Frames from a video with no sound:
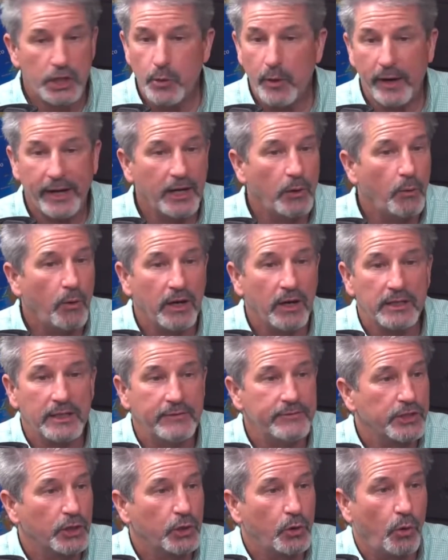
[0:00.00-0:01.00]
You ain't going to want to
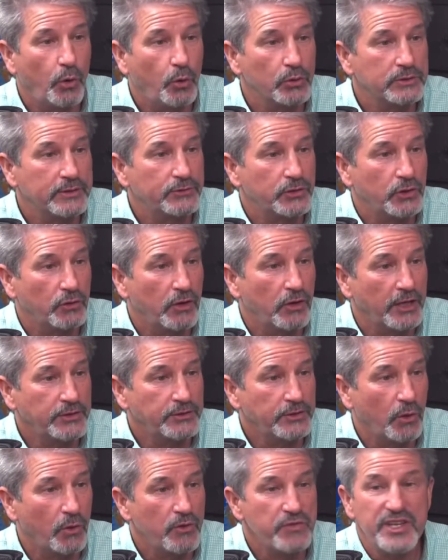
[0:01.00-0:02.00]
live in the cold of
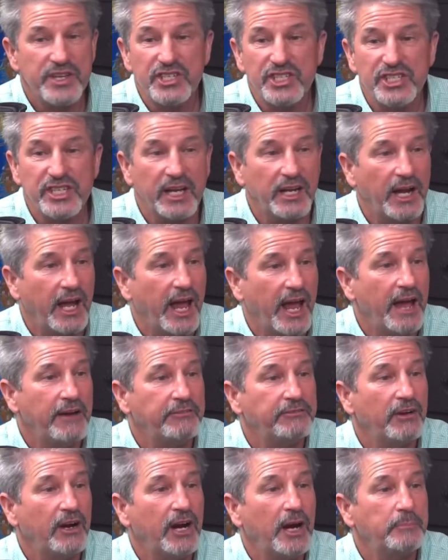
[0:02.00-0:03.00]
Toronto. This is going to
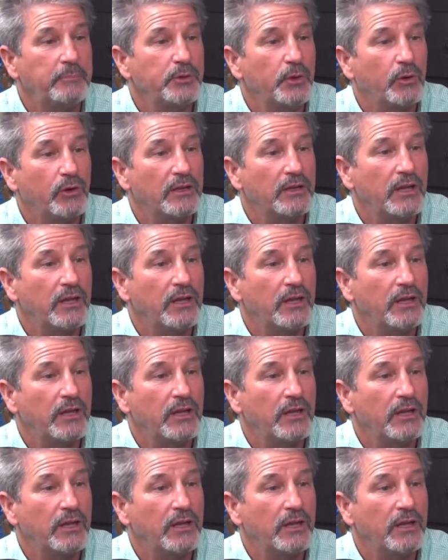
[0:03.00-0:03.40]
F up your